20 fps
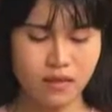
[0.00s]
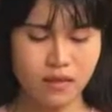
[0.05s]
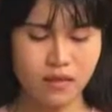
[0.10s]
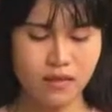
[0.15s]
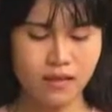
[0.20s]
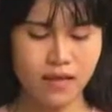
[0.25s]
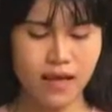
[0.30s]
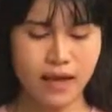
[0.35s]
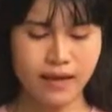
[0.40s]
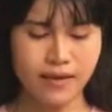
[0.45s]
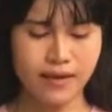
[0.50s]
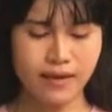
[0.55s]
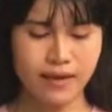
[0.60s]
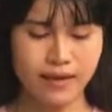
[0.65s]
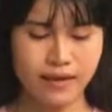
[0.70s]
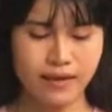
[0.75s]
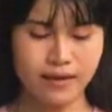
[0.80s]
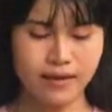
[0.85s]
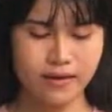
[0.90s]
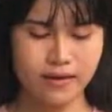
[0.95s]

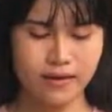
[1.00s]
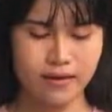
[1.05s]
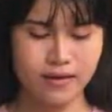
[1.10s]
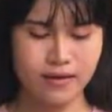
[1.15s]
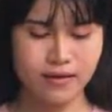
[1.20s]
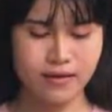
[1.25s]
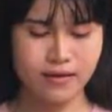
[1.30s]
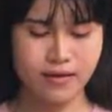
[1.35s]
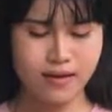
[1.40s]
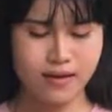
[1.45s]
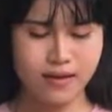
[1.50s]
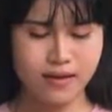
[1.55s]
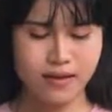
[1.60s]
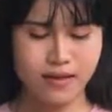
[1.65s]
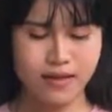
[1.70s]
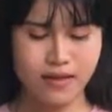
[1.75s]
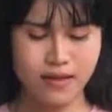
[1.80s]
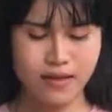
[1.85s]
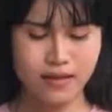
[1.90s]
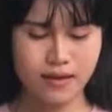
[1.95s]
Lying,
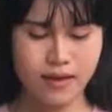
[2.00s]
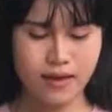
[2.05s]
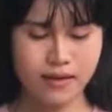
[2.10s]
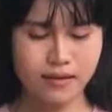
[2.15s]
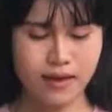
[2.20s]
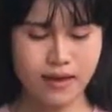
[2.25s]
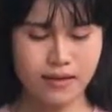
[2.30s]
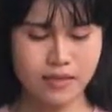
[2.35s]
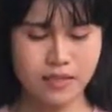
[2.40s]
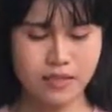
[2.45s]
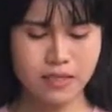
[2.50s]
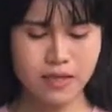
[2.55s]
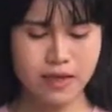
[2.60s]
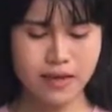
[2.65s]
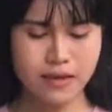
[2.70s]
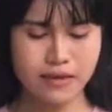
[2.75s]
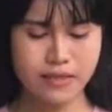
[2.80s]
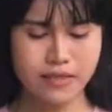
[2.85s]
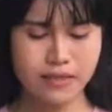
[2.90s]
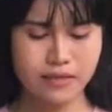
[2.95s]
thinking last
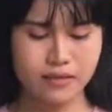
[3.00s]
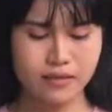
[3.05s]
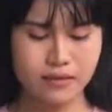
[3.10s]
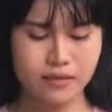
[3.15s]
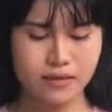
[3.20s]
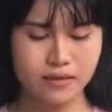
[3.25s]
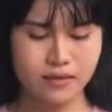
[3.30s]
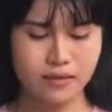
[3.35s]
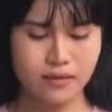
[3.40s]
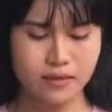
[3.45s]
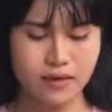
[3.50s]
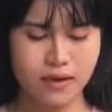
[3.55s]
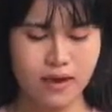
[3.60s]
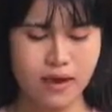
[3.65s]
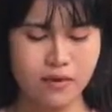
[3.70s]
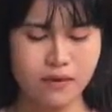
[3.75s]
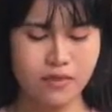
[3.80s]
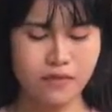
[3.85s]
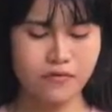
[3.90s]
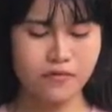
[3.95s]
night
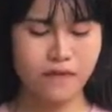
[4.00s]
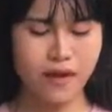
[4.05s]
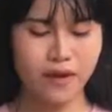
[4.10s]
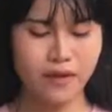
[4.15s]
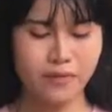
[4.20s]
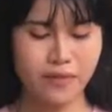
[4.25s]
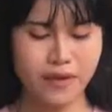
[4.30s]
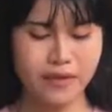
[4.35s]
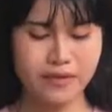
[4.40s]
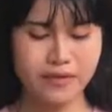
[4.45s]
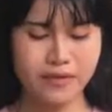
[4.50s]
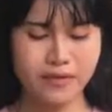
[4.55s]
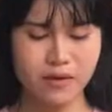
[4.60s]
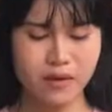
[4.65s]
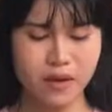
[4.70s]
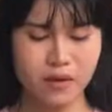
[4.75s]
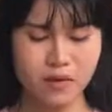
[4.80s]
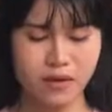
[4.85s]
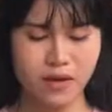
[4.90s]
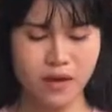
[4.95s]
how to find my
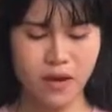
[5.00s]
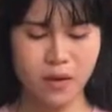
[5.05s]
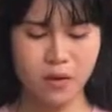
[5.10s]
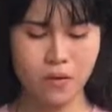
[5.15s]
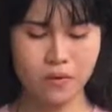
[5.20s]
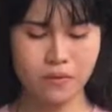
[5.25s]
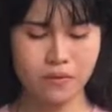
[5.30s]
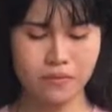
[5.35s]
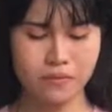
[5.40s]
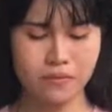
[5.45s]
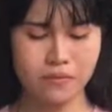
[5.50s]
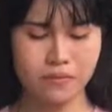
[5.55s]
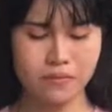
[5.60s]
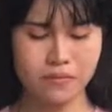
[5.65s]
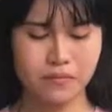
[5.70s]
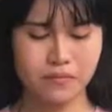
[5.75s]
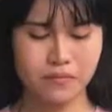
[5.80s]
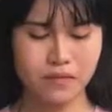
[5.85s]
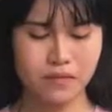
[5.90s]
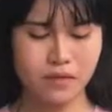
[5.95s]
soul a home
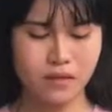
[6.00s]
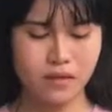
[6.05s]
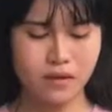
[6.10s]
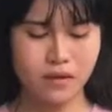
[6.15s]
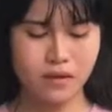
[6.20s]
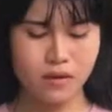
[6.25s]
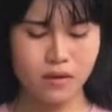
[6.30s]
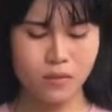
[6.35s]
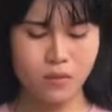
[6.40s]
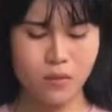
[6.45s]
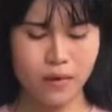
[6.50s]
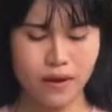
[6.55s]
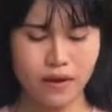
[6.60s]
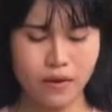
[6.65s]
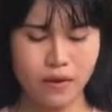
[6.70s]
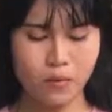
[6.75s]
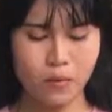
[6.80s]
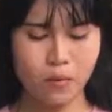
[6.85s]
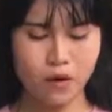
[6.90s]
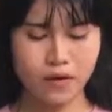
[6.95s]

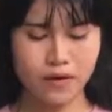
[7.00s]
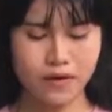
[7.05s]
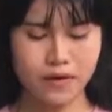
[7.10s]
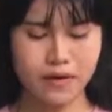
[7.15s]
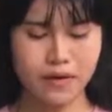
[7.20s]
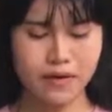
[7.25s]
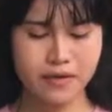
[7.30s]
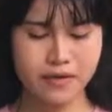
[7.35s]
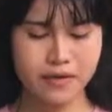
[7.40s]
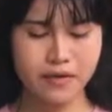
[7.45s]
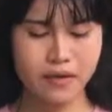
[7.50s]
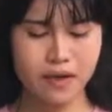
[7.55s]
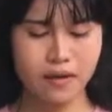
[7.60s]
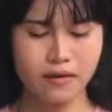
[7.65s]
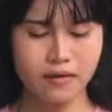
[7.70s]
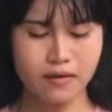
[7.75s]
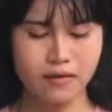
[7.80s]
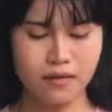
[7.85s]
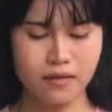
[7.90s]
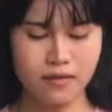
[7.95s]
where water is
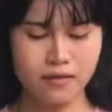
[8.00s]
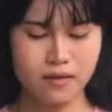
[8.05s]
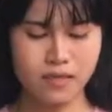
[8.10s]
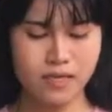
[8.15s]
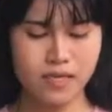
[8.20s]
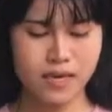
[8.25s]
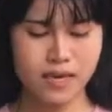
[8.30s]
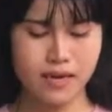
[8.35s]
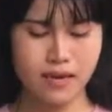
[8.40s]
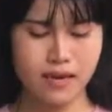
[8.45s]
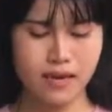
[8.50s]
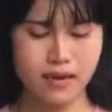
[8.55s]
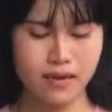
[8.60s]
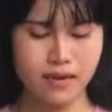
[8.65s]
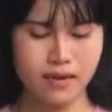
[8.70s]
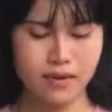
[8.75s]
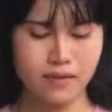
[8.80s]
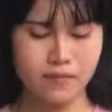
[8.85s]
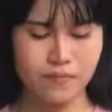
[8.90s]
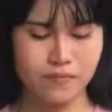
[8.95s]
not thirsty
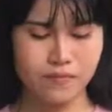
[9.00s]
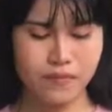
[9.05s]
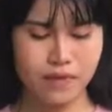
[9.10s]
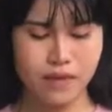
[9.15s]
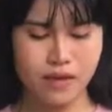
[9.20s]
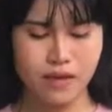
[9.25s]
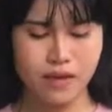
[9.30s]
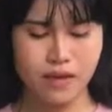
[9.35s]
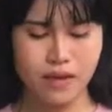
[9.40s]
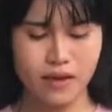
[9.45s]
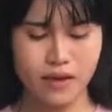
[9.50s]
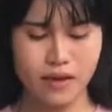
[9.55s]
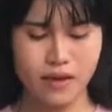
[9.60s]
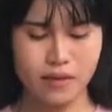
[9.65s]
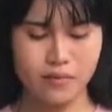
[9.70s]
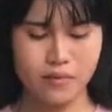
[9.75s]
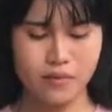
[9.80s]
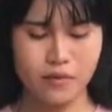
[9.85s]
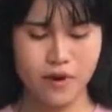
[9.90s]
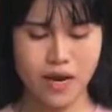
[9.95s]

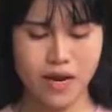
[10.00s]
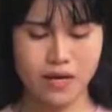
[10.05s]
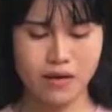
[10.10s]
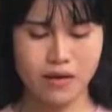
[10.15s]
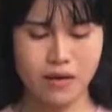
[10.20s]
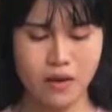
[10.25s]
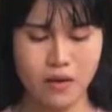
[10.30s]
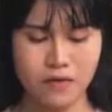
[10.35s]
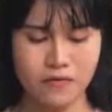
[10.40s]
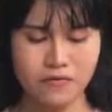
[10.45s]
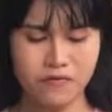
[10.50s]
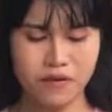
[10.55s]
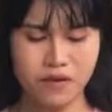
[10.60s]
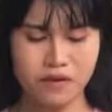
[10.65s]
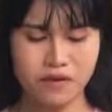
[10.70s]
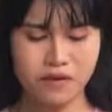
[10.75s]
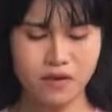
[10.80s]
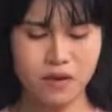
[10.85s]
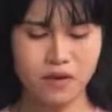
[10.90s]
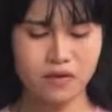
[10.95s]
and bread loaf
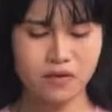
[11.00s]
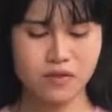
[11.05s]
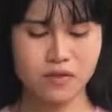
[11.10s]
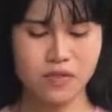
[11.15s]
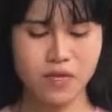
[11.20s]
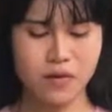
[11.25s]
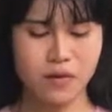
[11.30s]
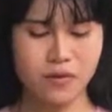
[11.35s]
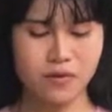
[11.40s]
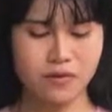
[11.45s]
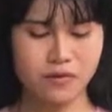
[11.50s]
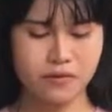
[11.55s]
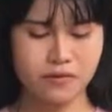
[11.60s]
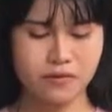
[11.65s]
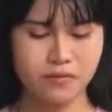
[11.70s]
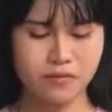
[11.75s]
is not stone.